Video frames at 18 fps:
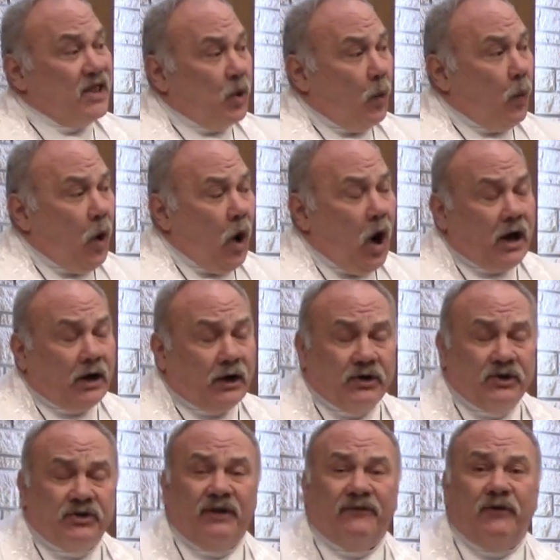the
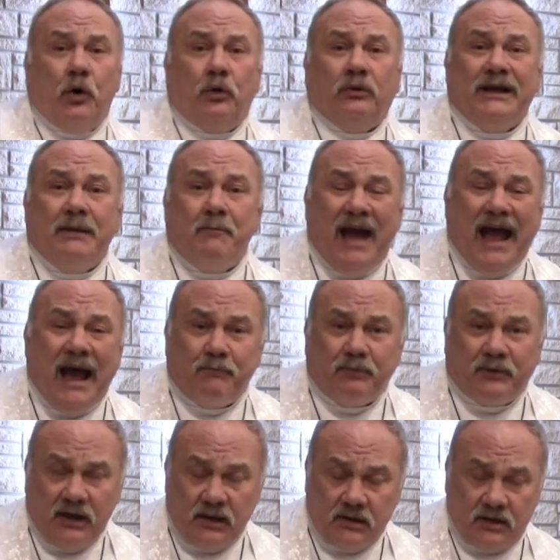waters of holy
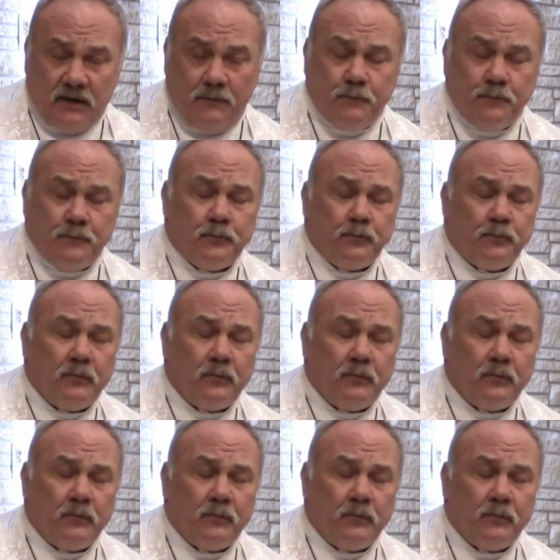baptism.